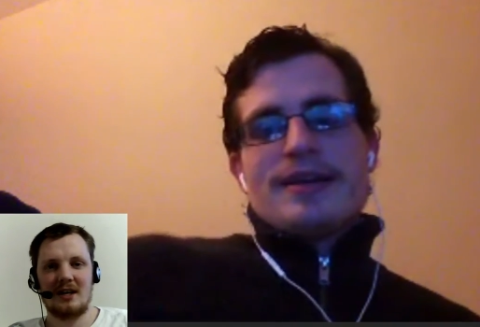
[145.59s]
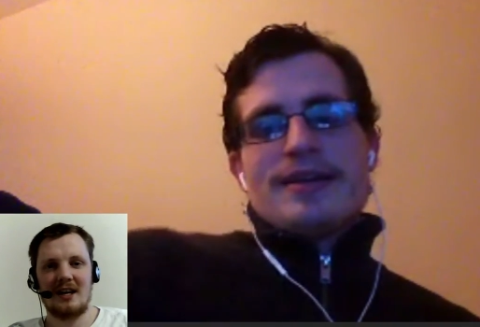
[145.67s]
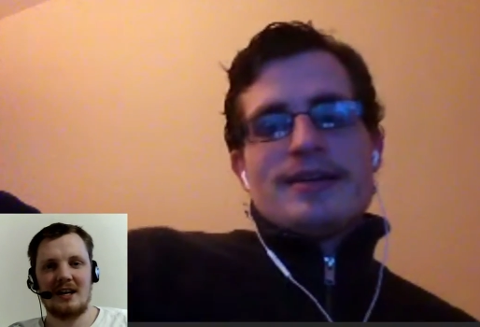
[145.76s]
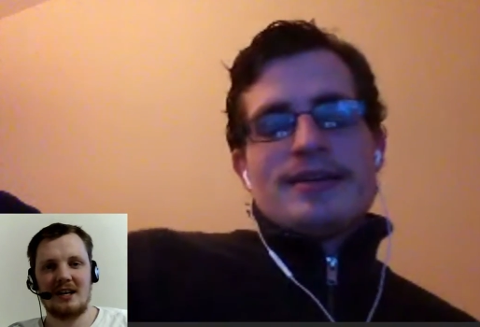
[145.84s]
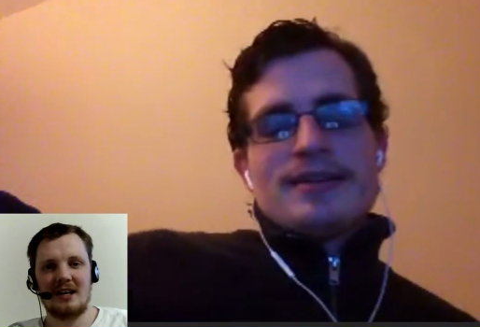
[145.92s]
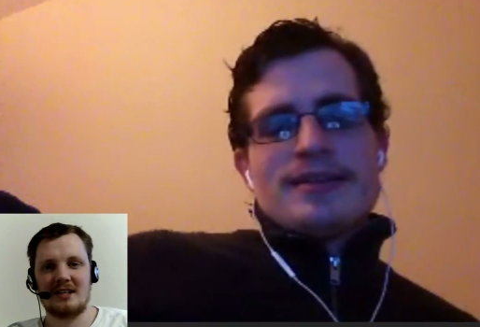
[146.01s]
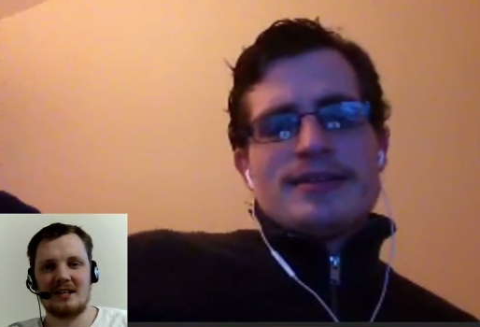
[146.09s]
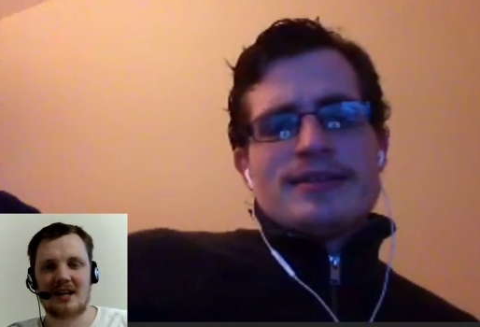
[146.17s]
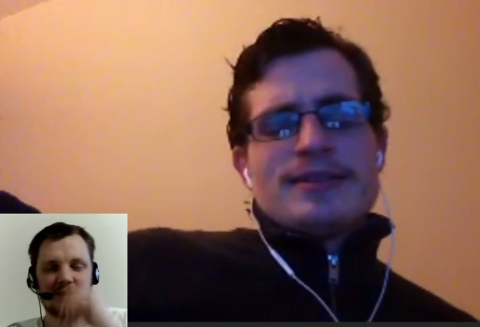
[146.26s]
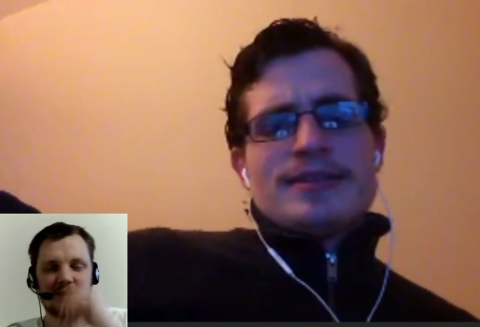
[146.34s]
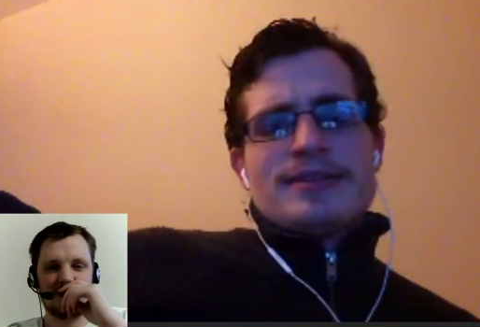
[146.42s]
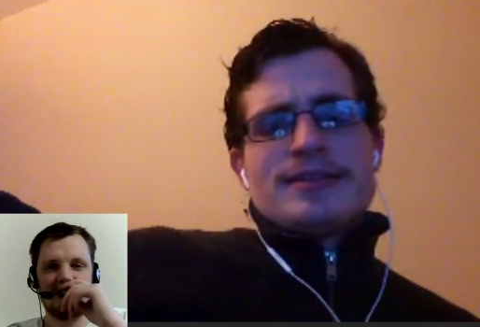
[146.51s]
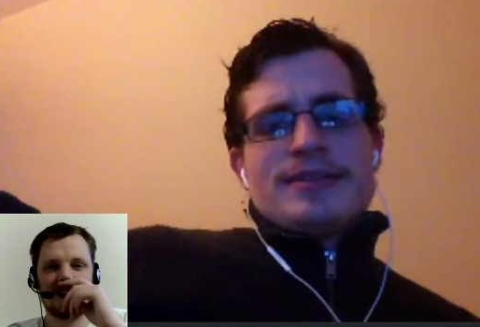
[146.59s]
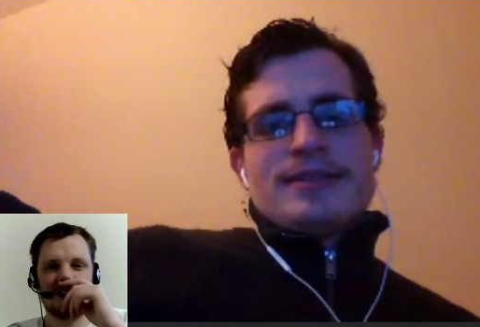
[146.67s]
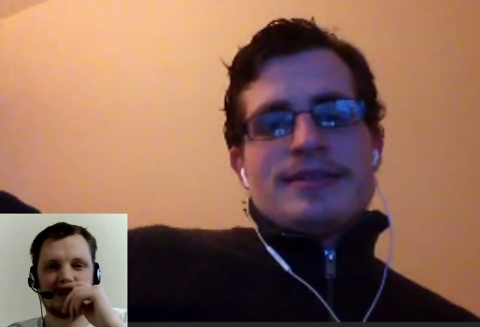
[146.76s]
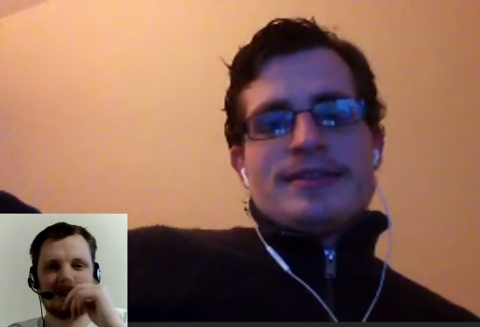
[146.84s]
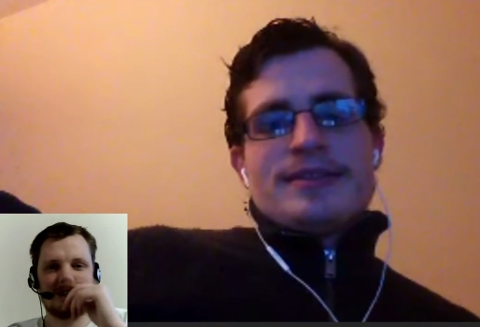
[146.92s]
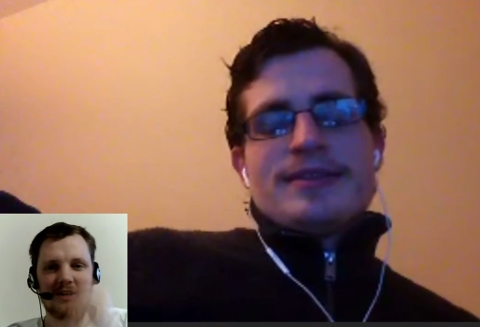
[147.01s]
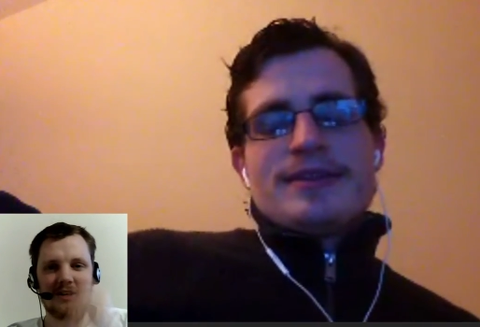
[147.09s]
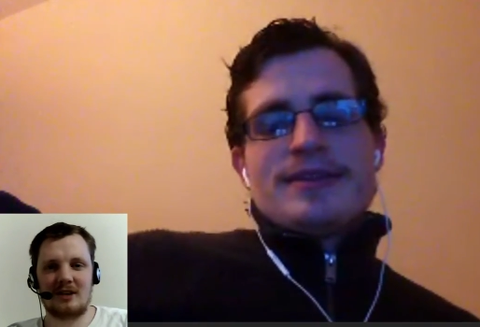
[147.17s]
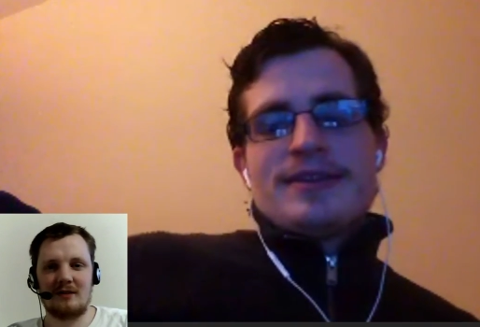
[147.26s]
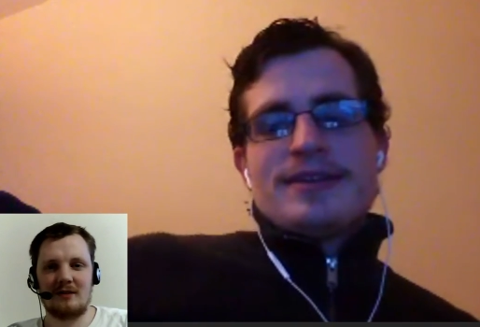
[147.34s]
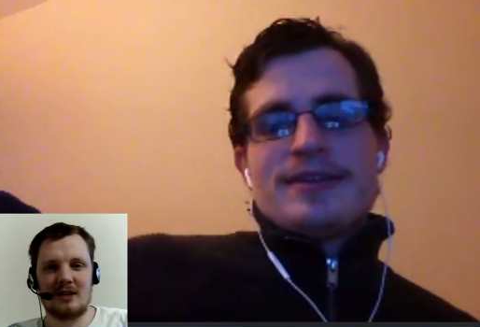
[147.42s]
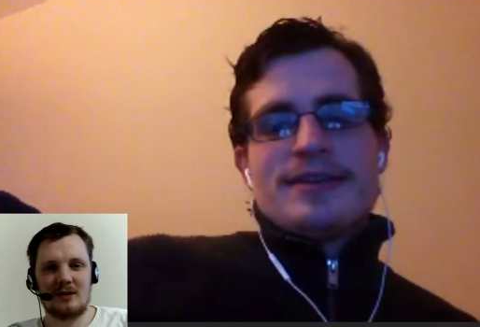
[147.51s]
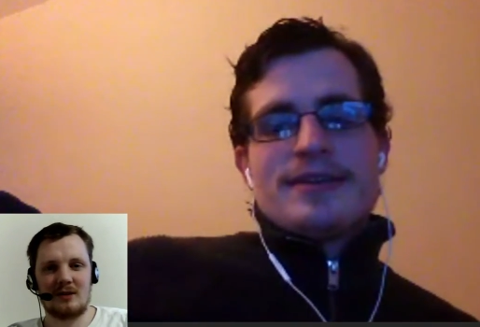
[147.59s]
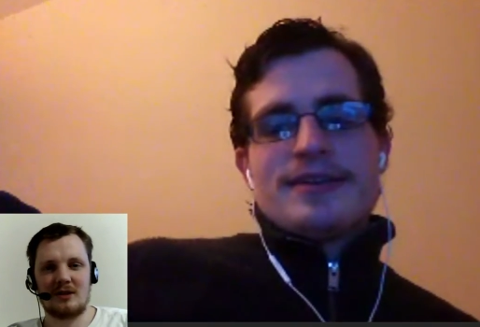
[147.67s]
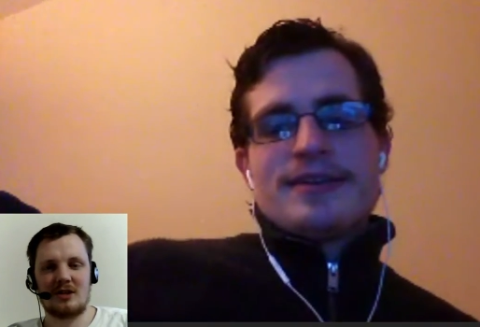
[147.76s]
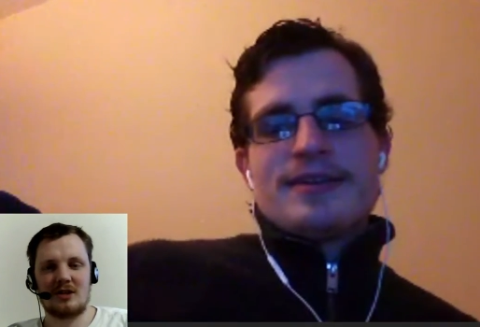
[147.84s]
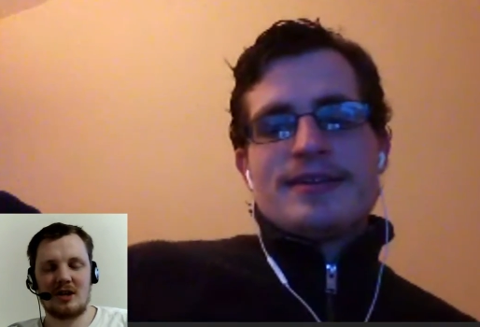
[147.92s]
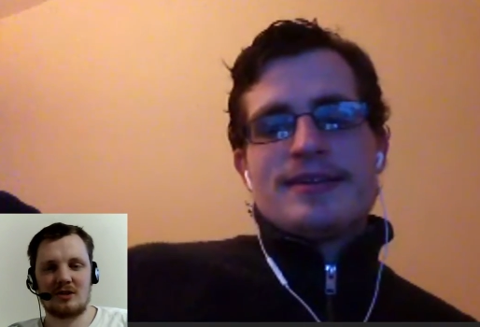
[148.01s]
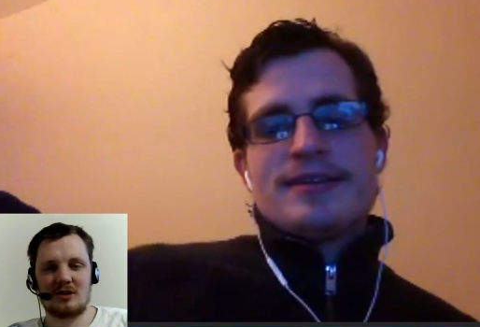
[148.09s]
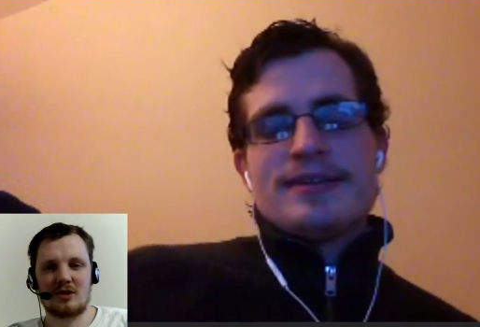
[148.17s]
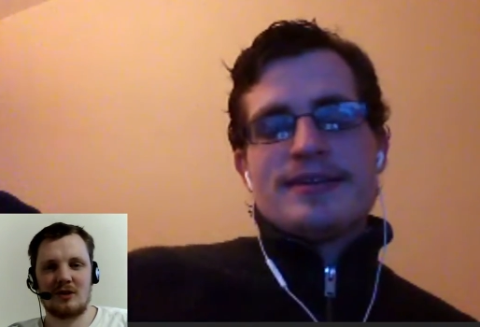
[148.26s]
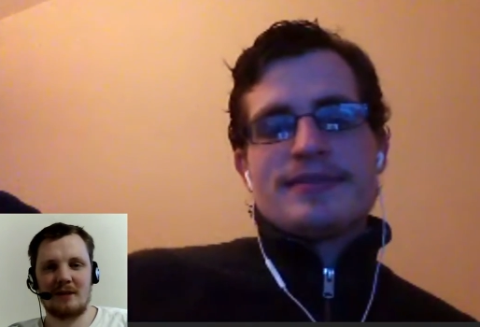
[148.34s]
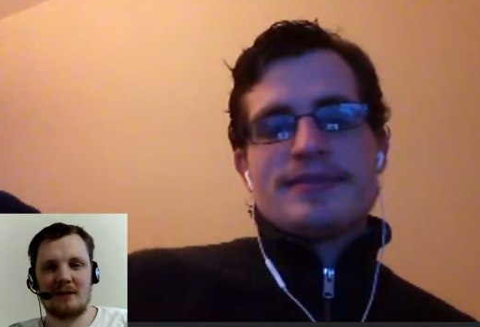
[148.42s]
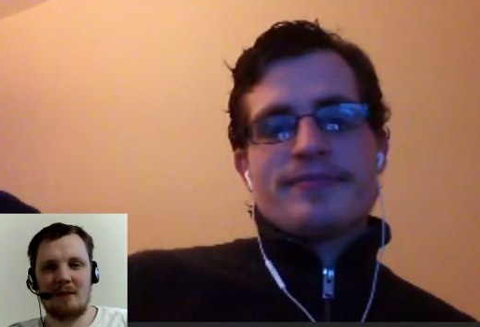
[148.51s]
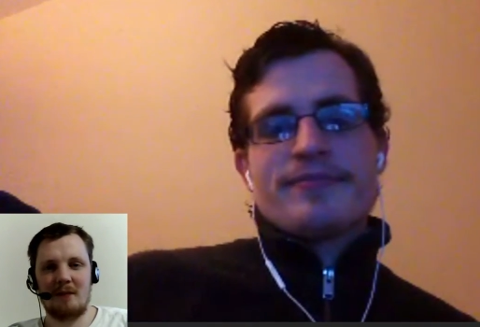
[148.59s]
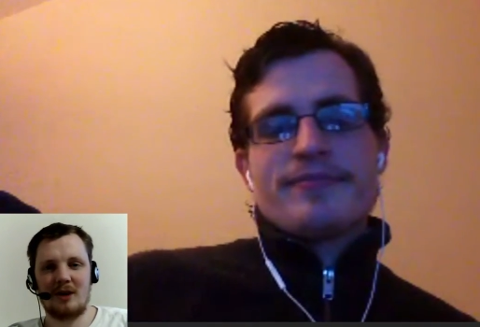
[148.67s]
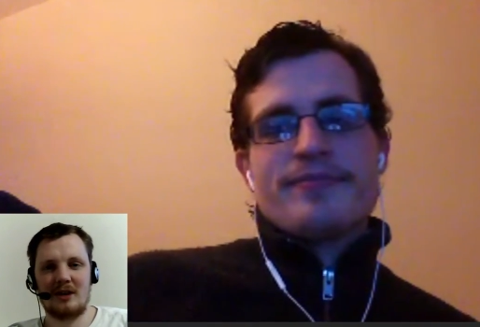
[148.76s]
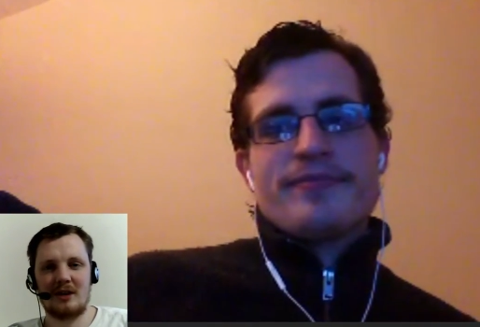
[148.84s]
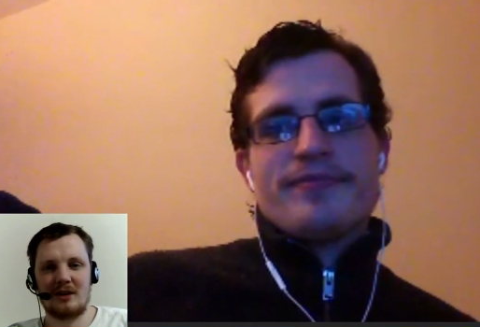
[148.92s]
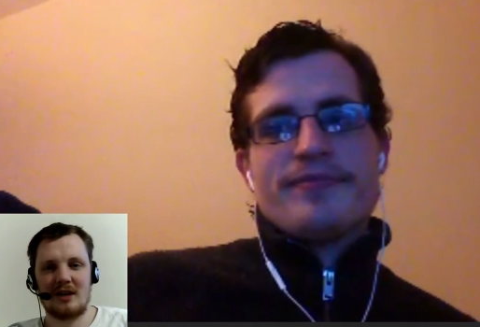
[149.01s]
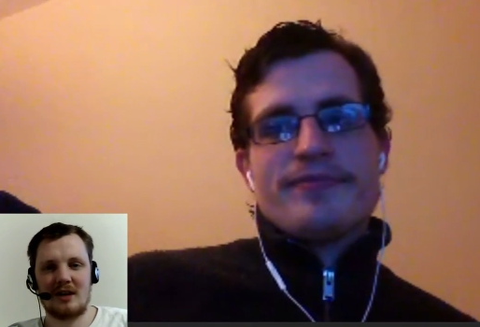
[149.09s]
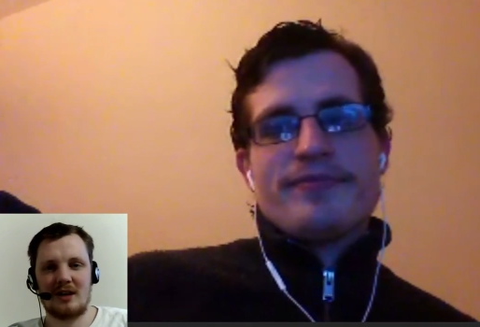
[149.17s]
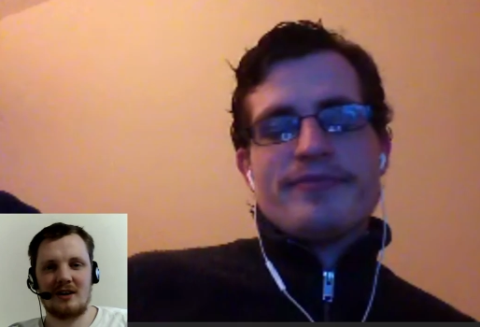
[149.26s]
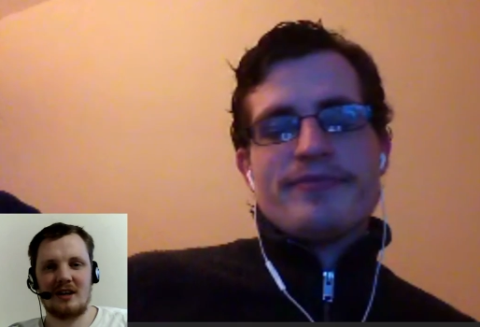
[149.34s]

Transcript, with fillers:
Speaker 1: and then he gets real excited over the little the touchscreen monitor thing on,